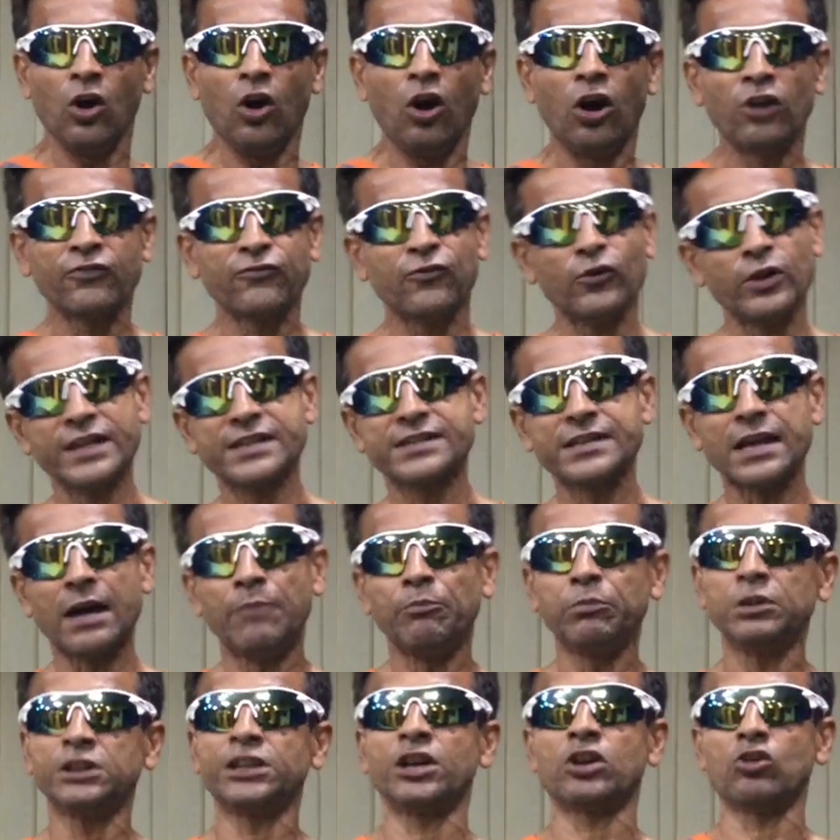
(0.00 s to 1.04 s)
Or for
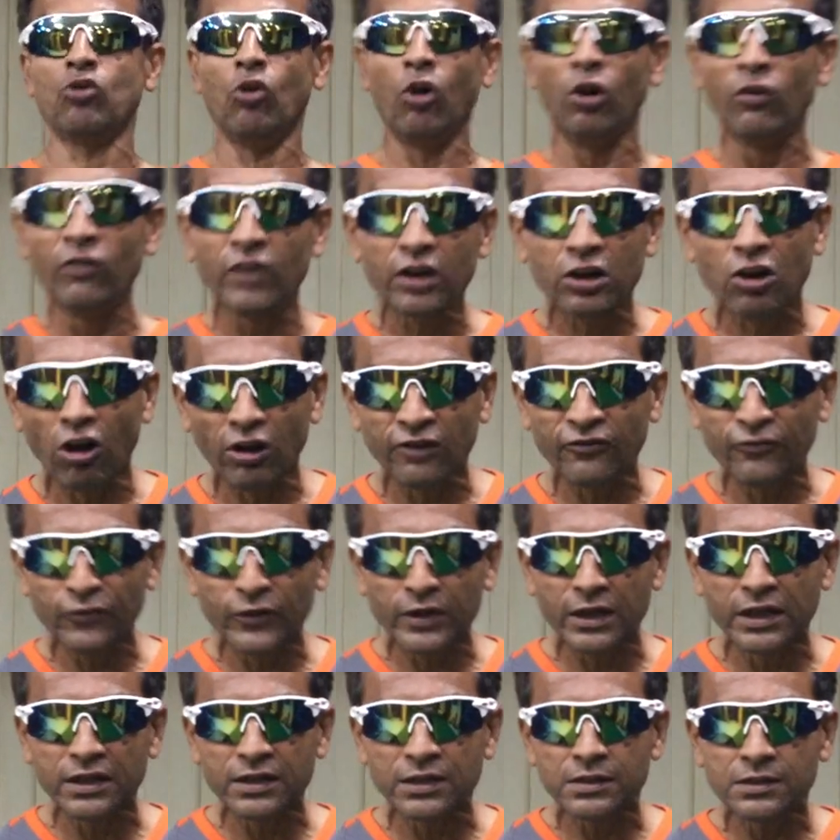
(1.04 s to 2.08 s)
example, they're
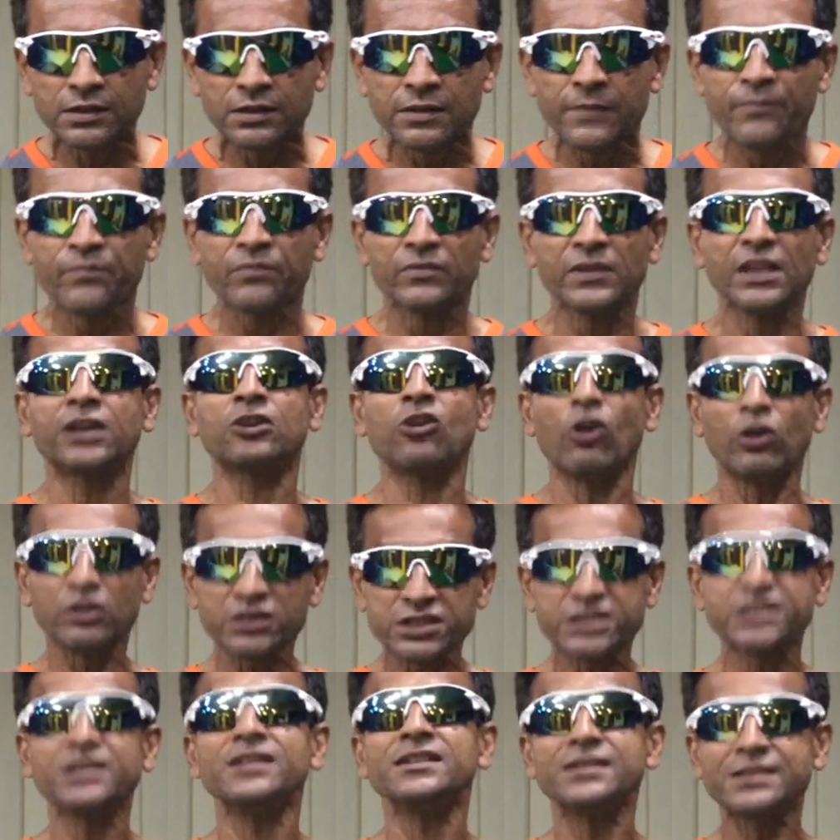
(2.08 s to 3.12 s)
overconfident? Their
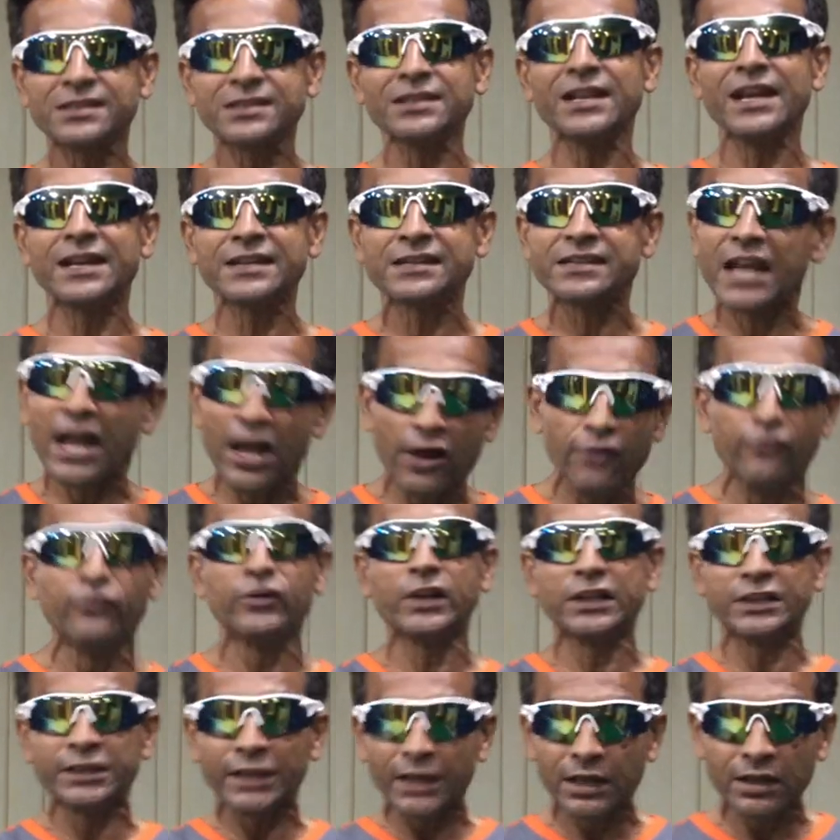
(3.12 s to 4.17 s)
consciousness,
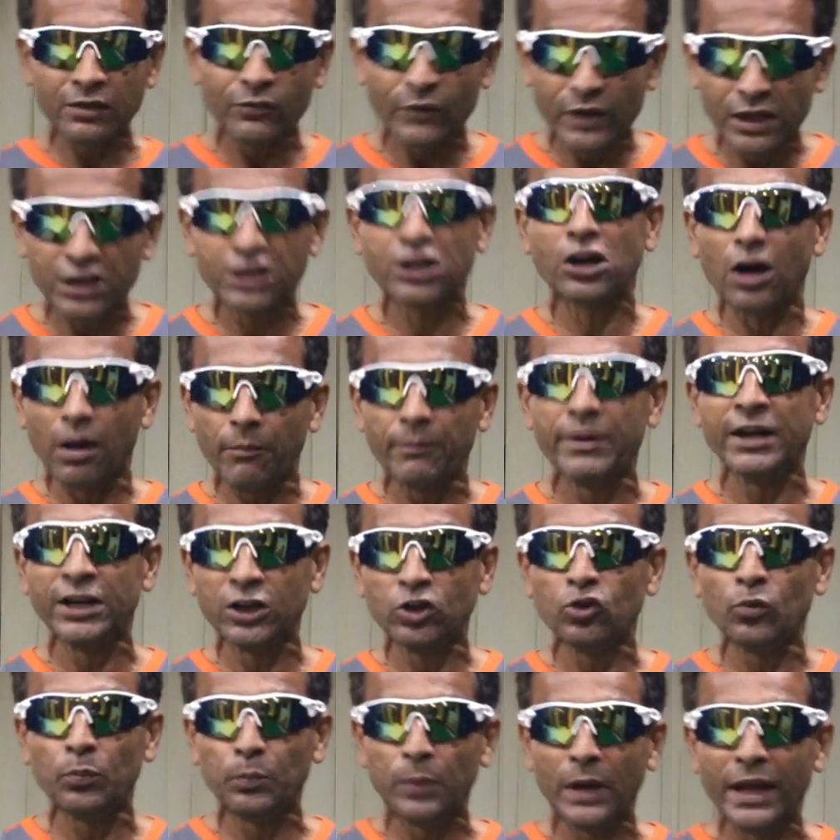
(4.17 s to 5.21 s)
everything will come
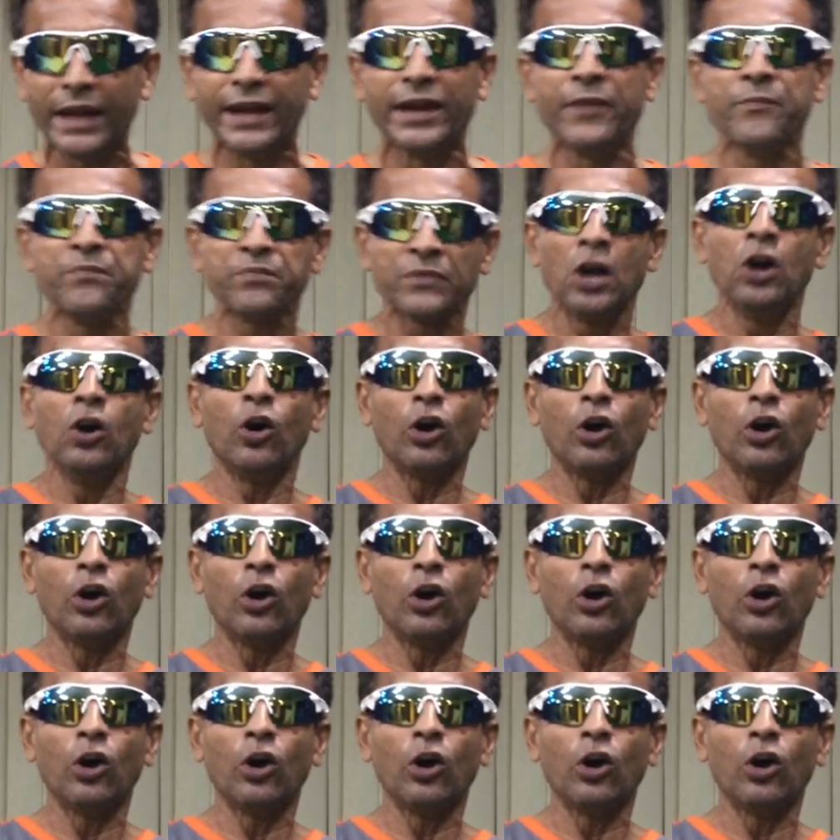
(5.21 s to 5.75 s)
into play.